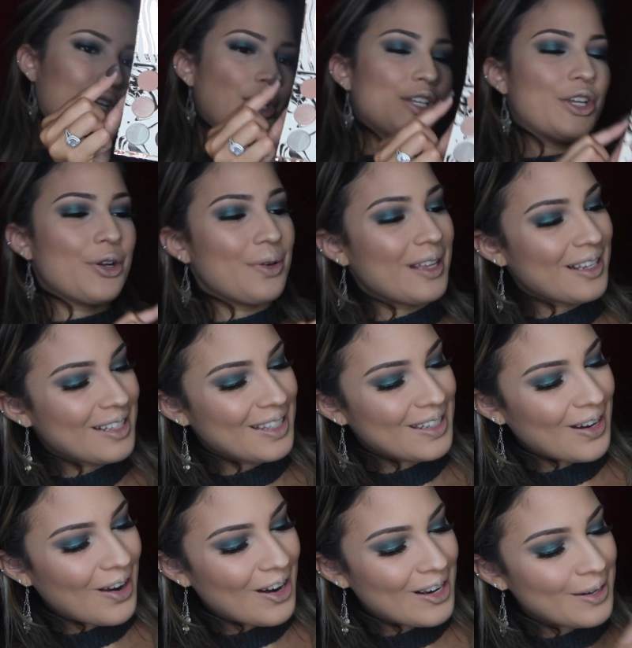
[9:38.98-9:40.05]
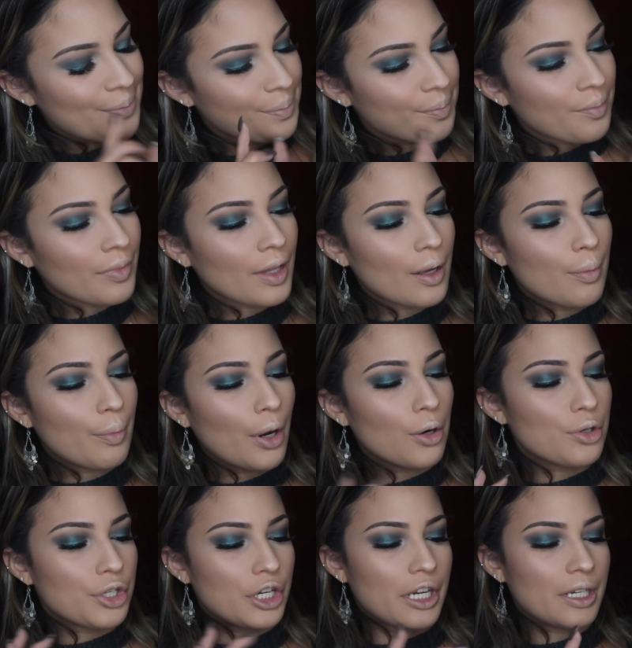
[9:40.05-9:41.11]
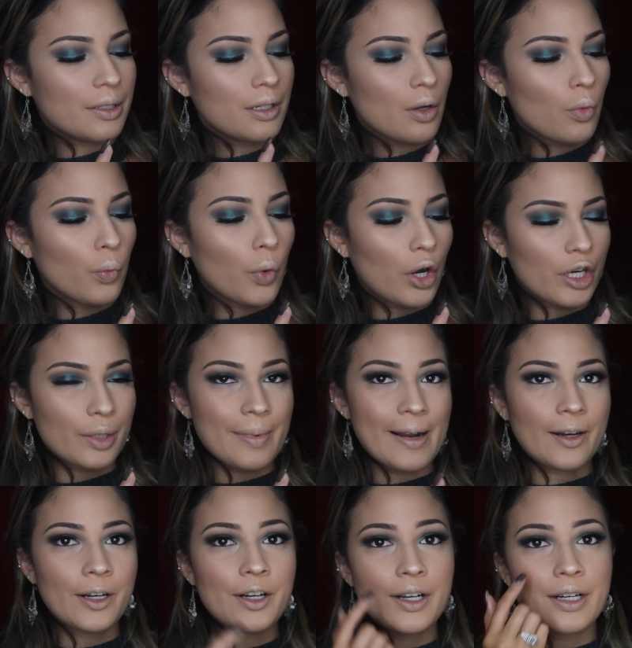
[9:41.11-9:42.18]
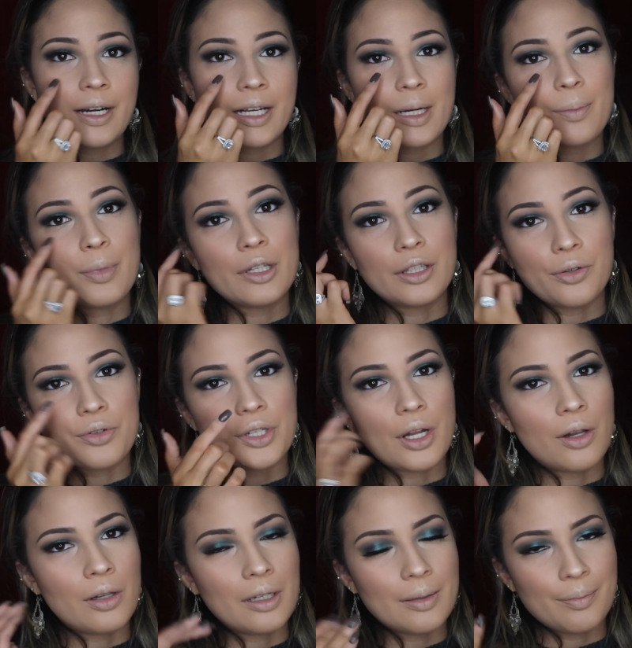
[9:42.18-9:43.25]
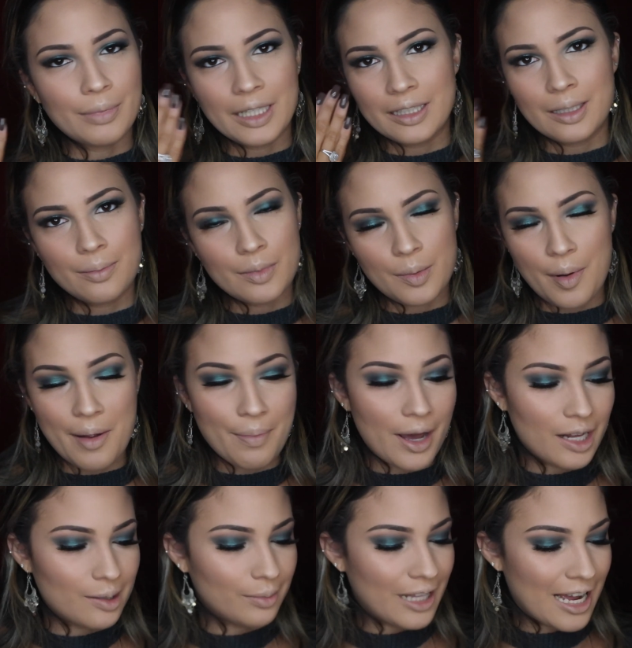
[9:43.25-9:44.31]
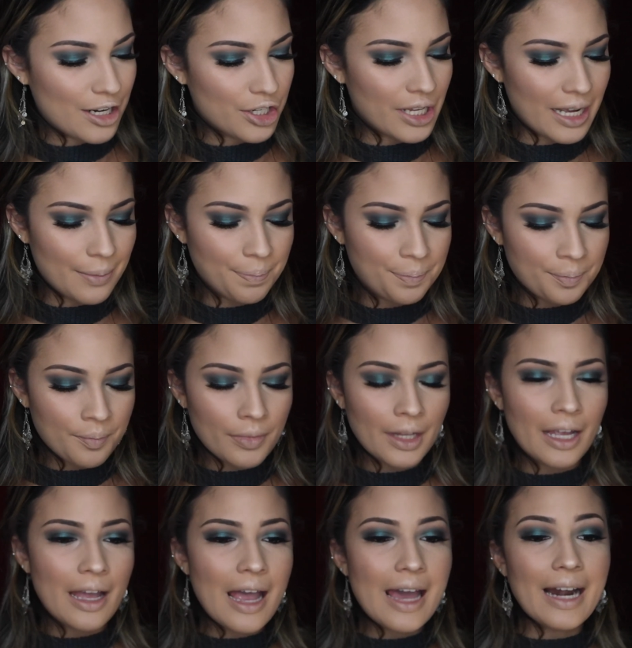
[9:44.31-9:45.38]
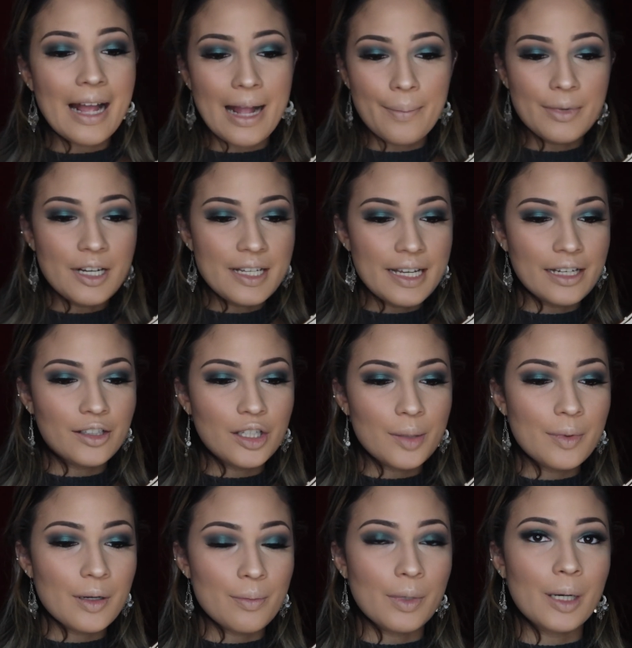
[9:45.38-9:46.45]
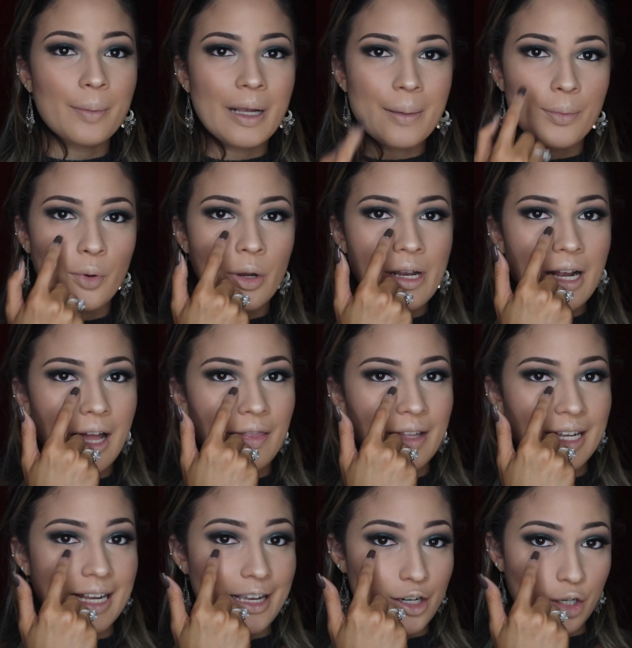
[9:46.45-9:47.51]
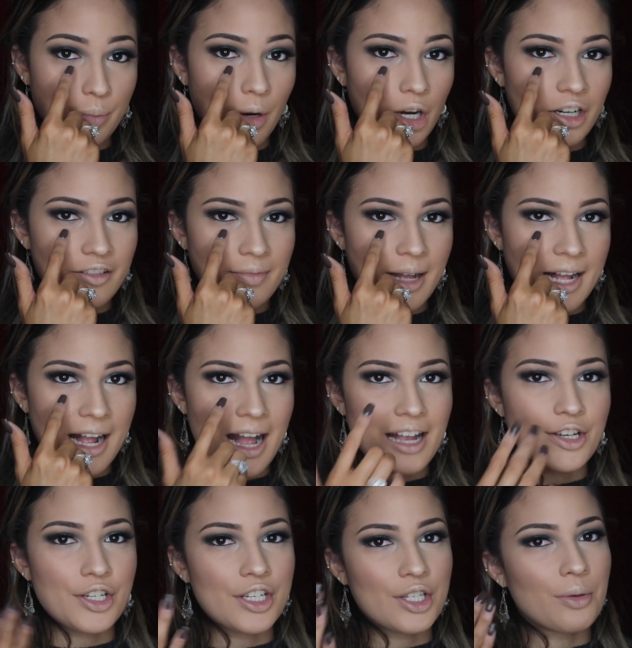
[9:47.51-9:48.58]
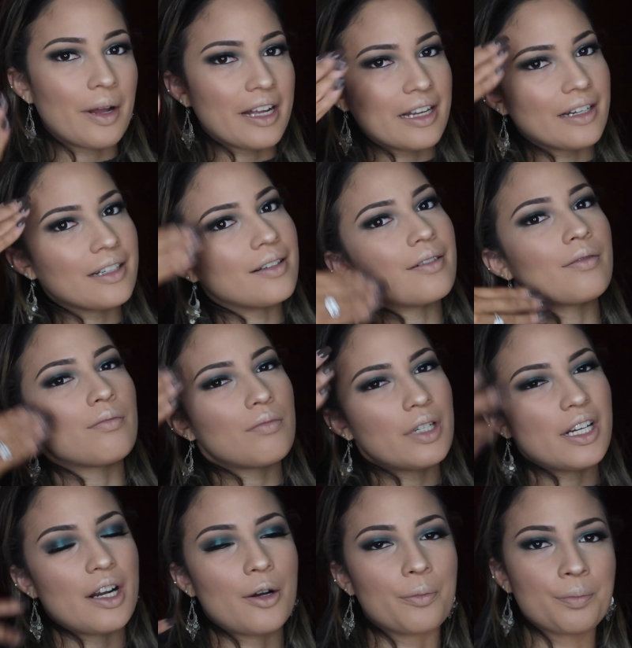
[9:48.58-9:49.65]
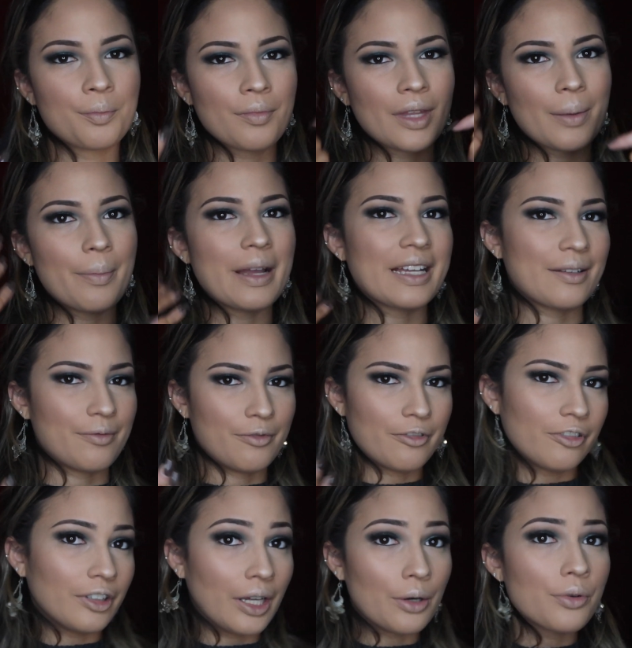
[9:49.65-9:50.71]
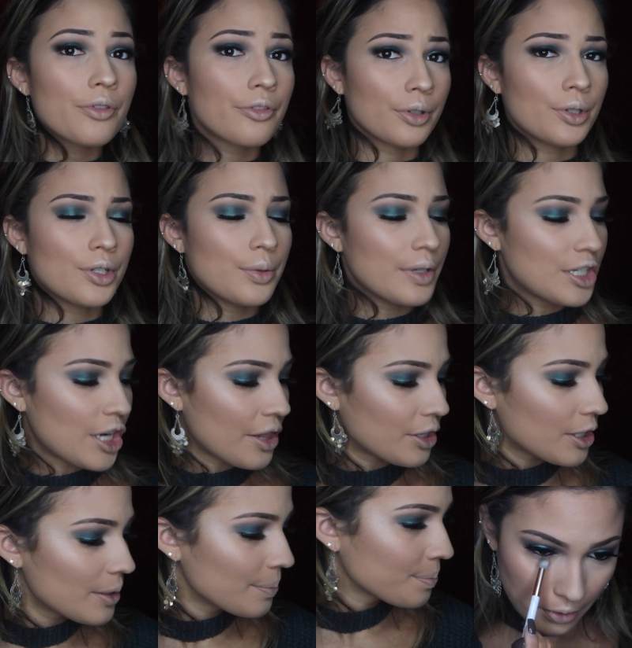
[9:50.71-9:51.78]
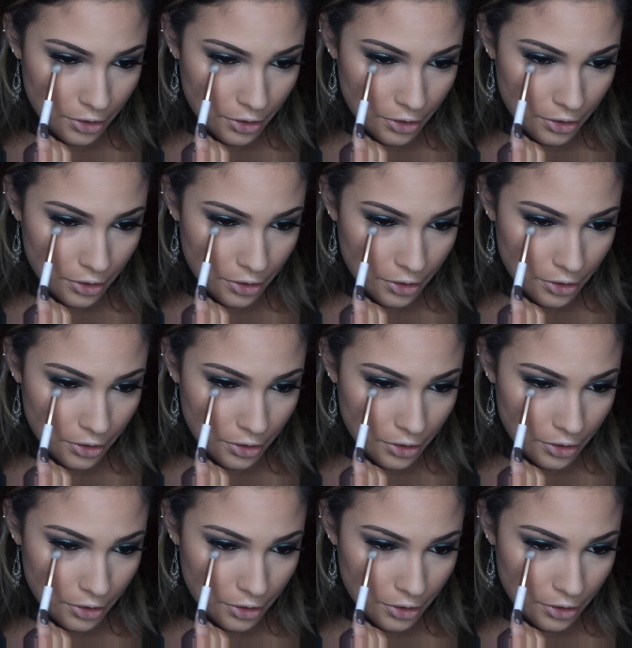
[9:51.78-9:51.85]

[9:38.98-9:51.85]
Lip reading: Shooting Star, Potion, Water Bearer, and I'm going to put those all and blend them in my bottom lash line. And I am going to take a little bit of Mermaid Boy on the inner part of my eye just so I can, you know, make it flow through to each other.